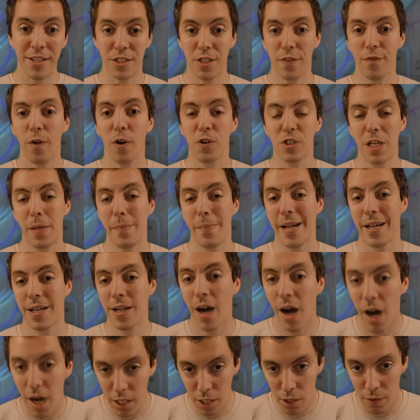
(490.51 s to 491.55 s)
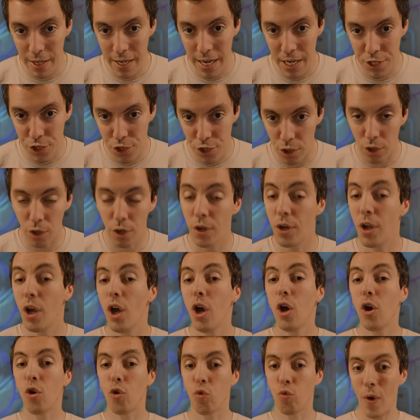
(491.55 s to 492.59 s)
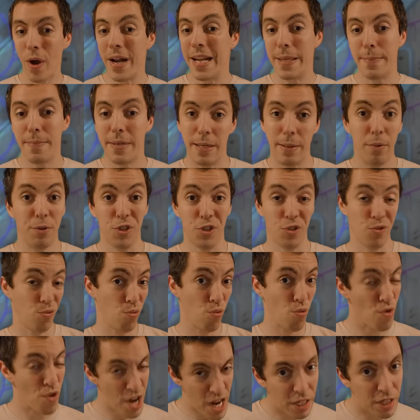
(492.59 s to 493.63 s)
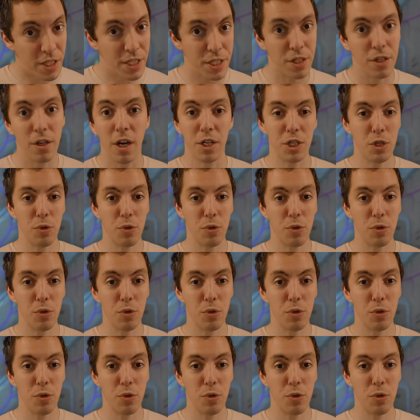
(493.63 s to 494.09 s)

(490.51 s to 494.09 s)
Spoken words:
the first time I conquer each turn, ready me, which is really good.